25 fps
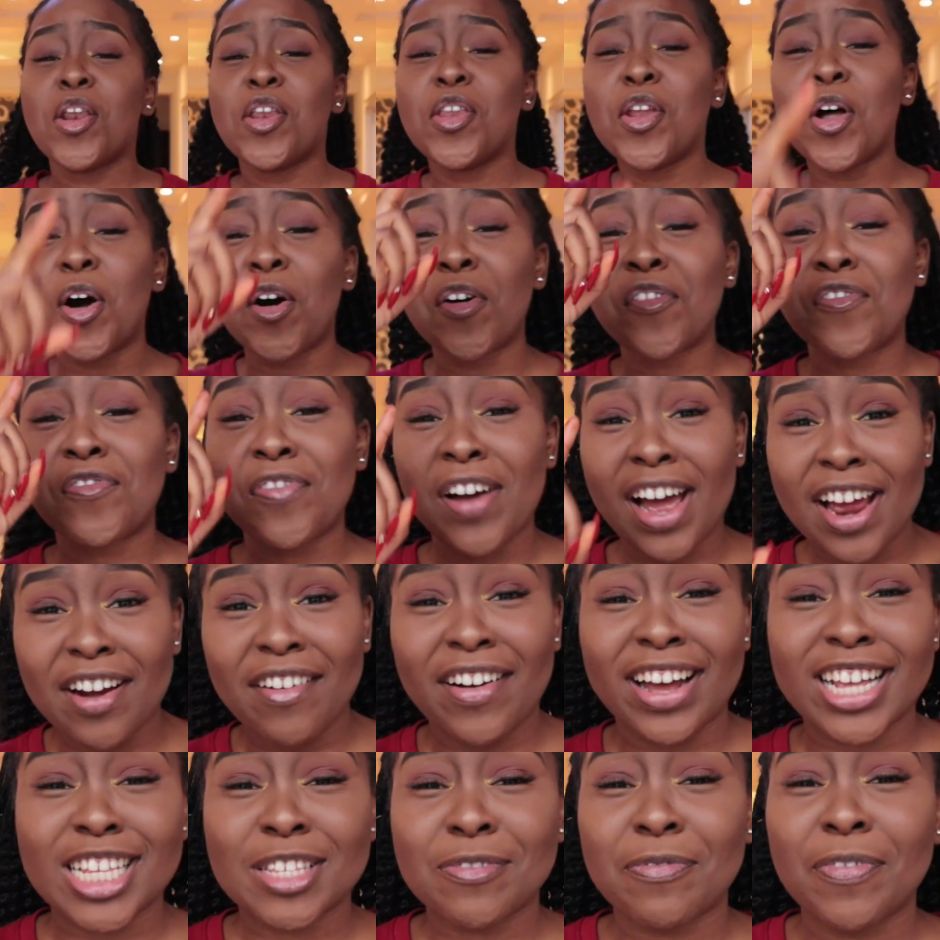No
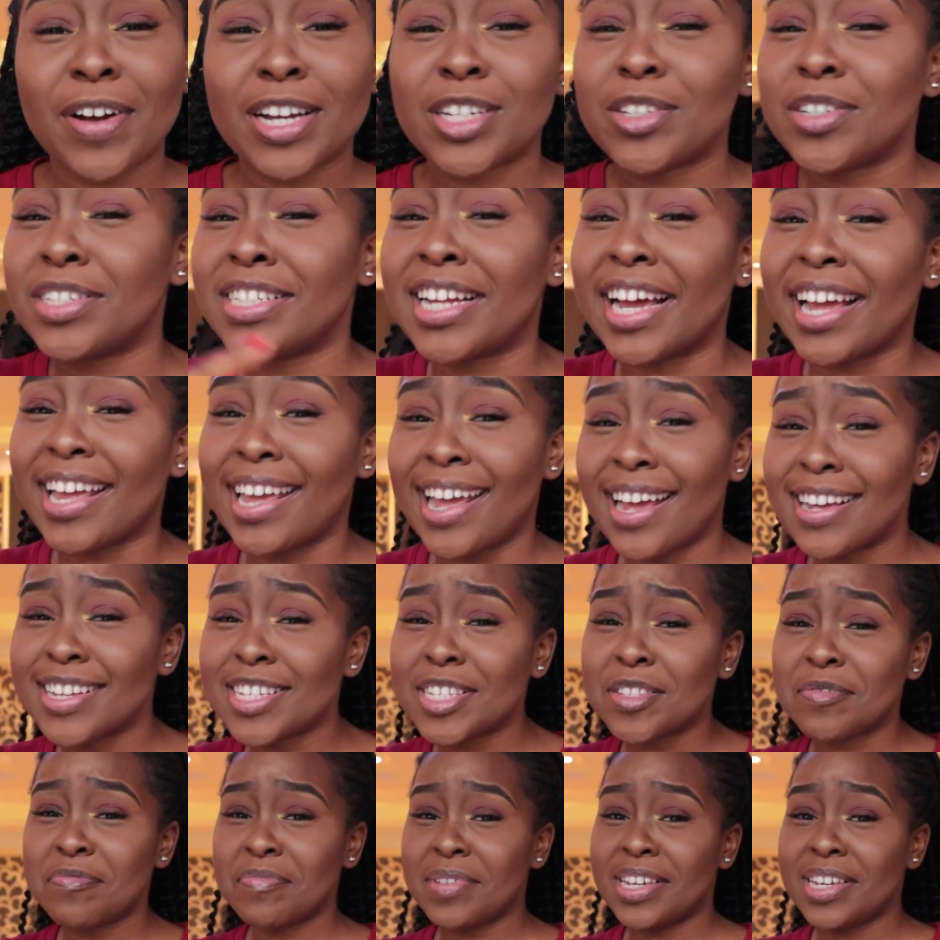virus fashioned against